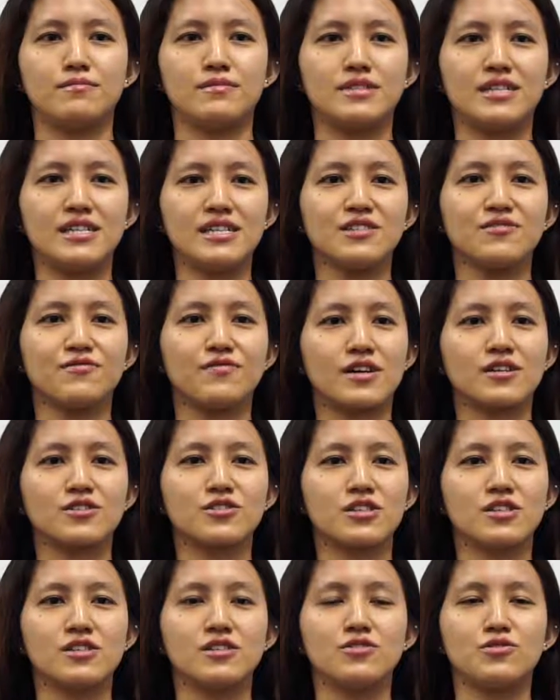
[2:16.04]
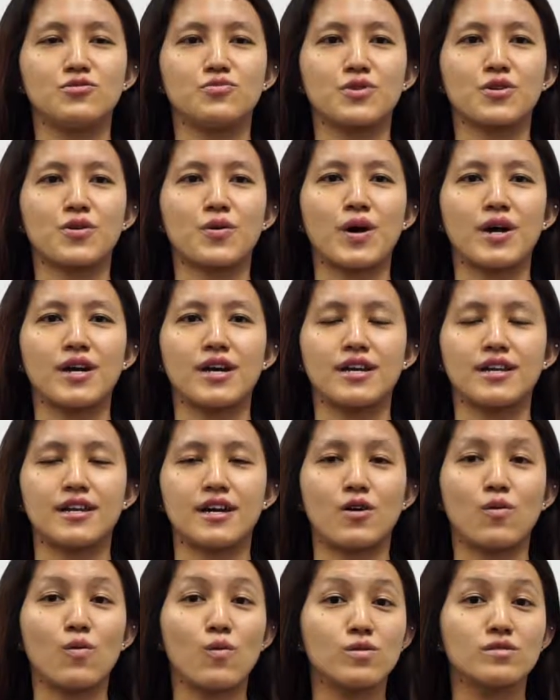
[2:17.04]
these functions require
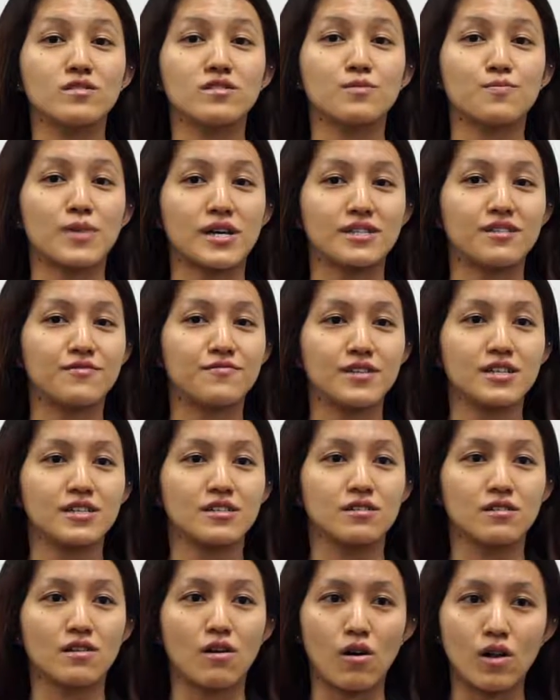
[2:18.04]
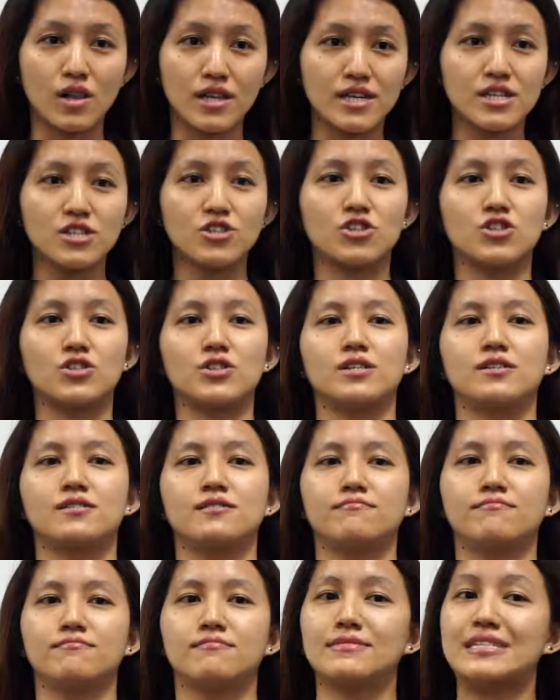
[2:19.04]
their own specific knowledge,
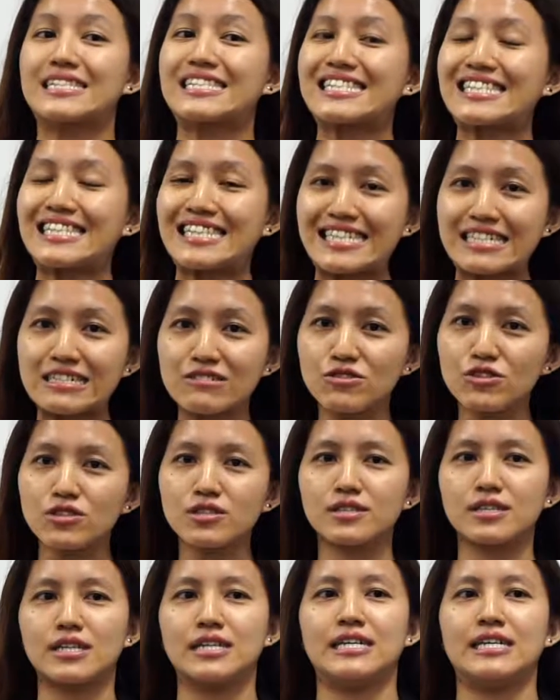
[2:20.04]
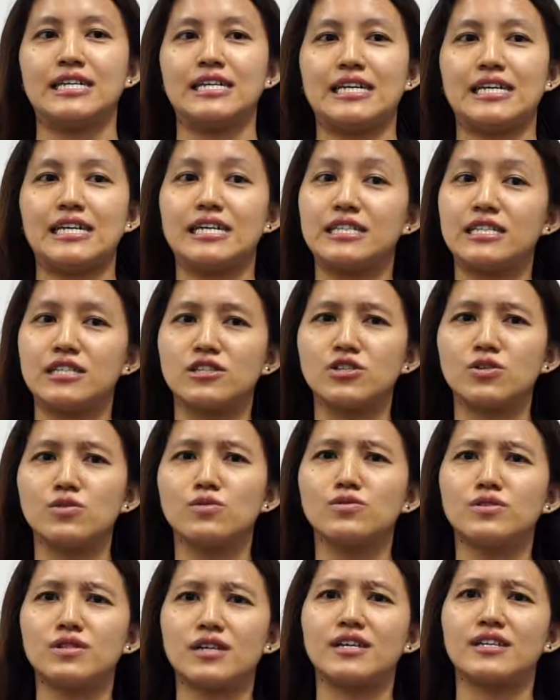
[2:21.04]
skills,
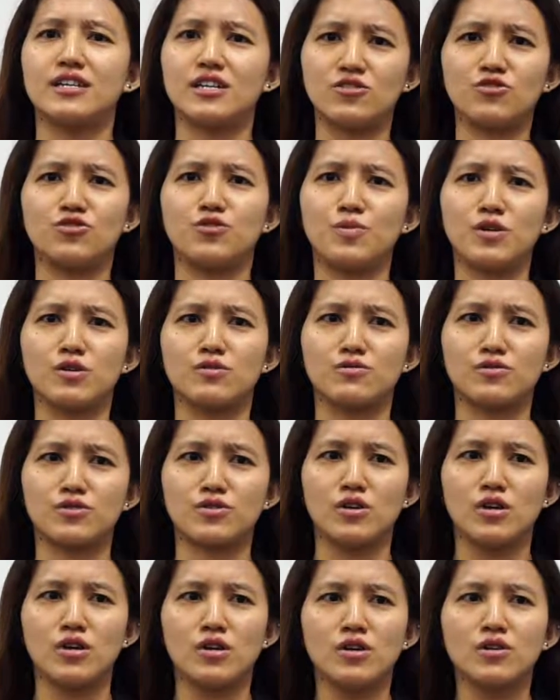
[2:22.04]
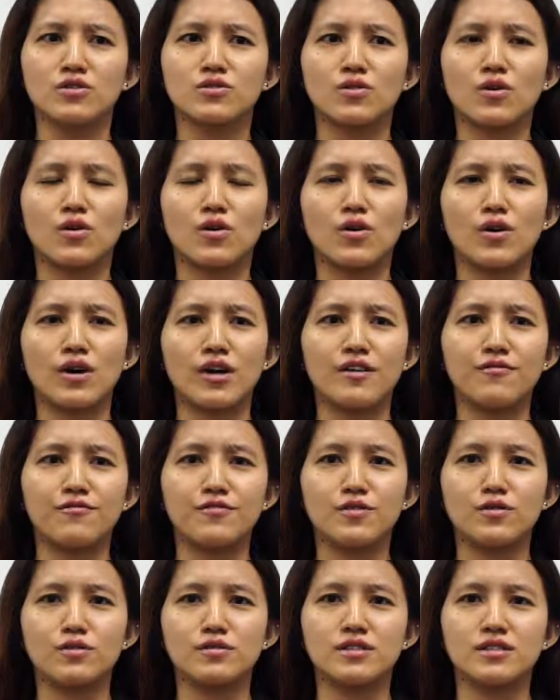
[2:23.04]
attitudes, and attributes. So if
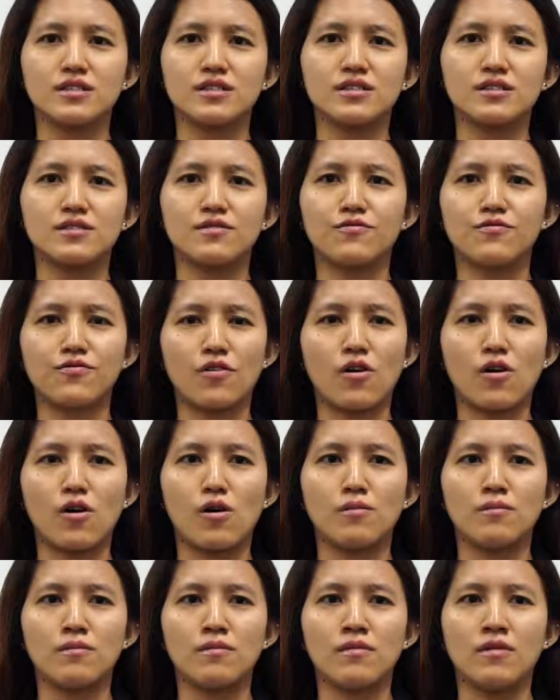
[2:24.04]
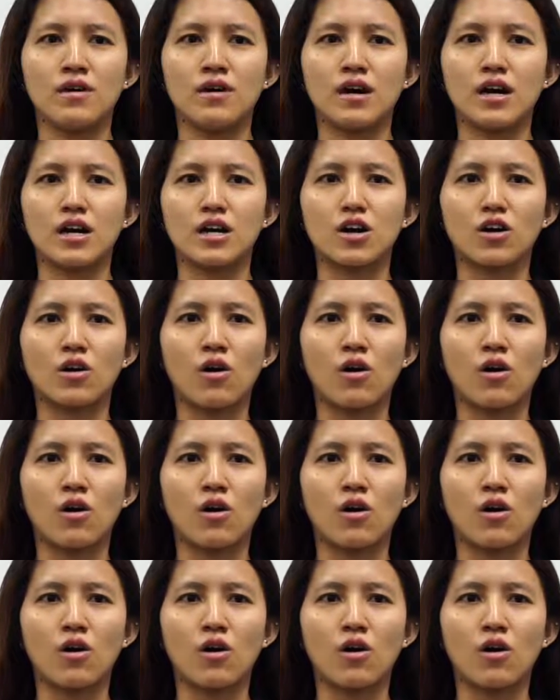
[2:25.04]
you just form a